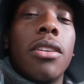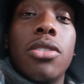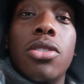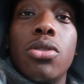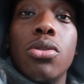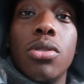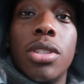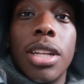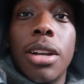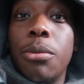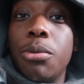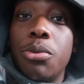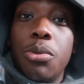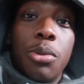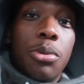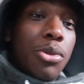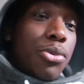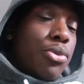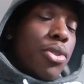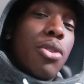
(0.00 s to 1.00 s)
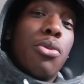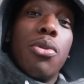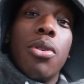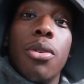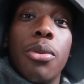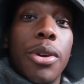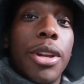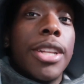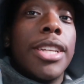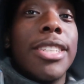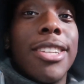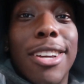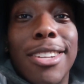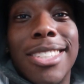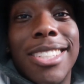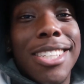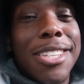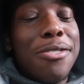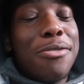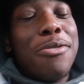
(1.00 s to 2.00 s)
Soon, cause we was front row with it.
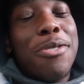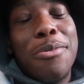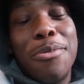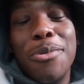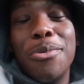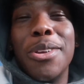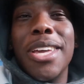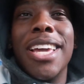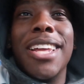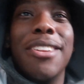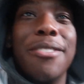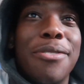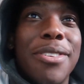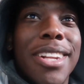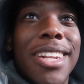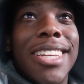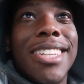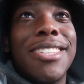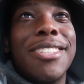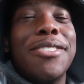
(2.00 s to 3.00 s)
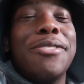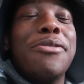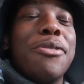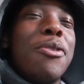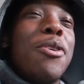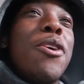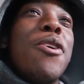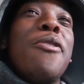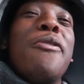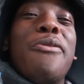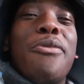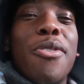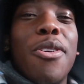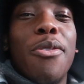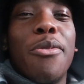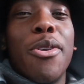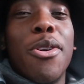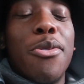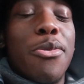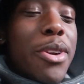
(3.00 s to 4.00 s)
Y'all see, you feel me? We had the finesse, you feel me?
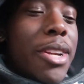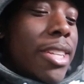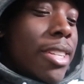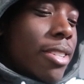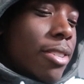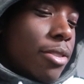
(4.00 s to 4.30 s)
Front row with it.